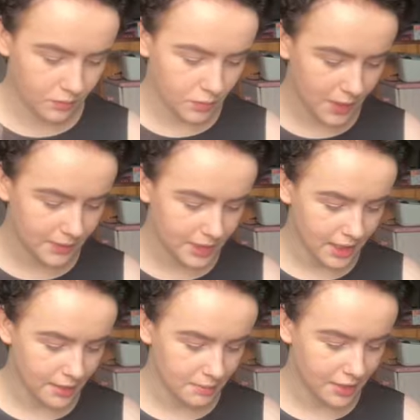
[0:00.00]
What was it
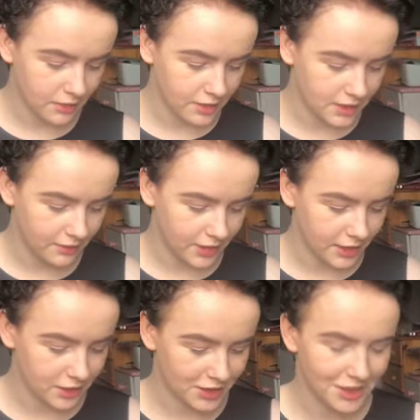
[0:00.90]
like being on TV at
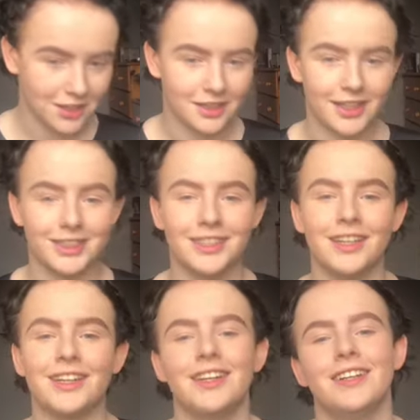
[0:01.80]
such a young age?
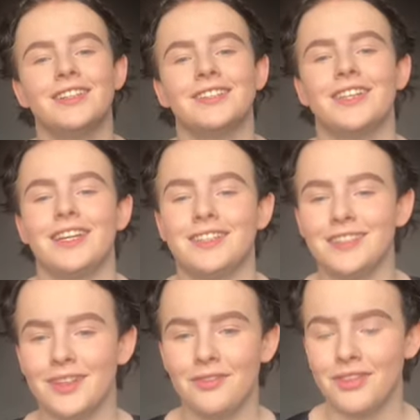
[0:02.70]
So this is
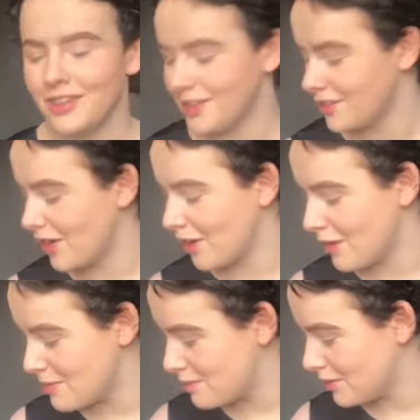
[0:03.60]
something that not a lot
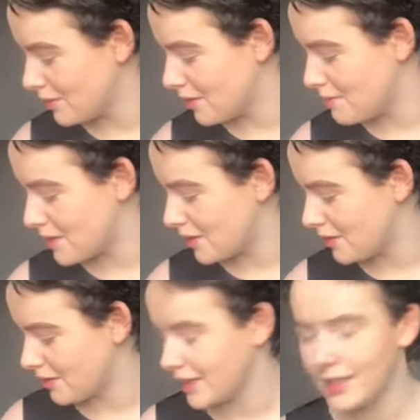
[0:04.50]
of people know about,
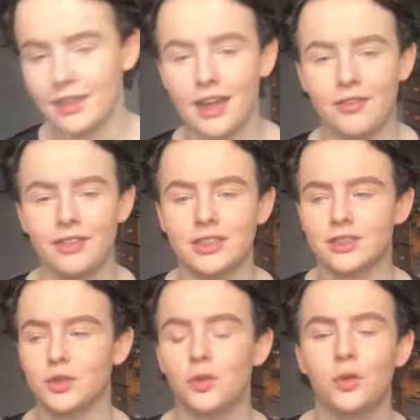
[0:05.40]
like if you
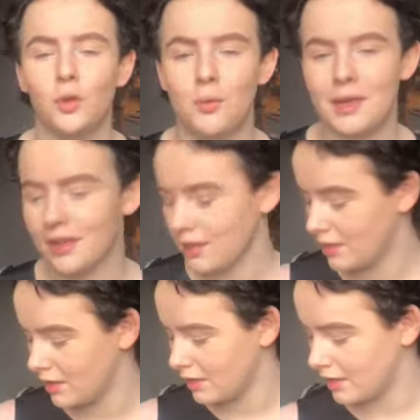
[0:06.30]
don't know me,
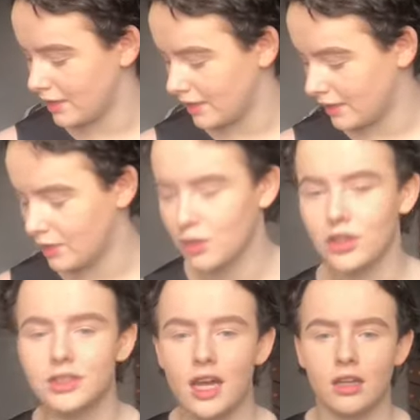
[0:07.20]
like
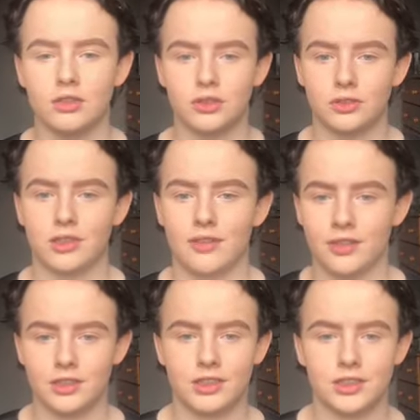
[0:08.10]
cause I look so
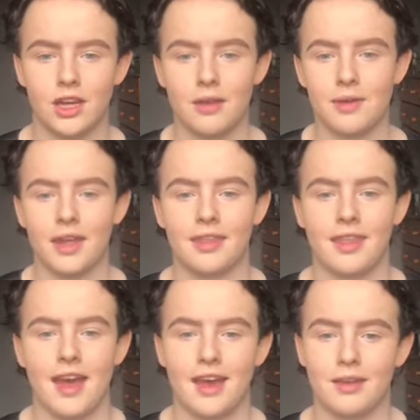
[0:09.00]
different to start with,
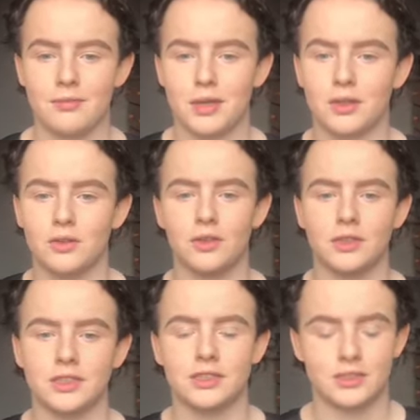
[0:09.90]
and
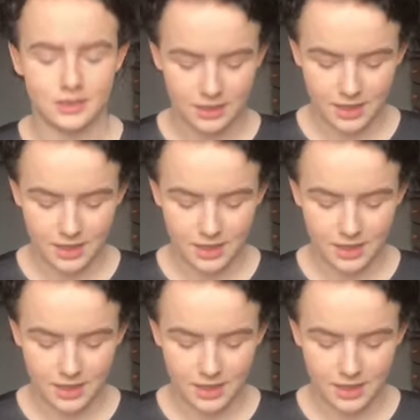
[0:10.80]
because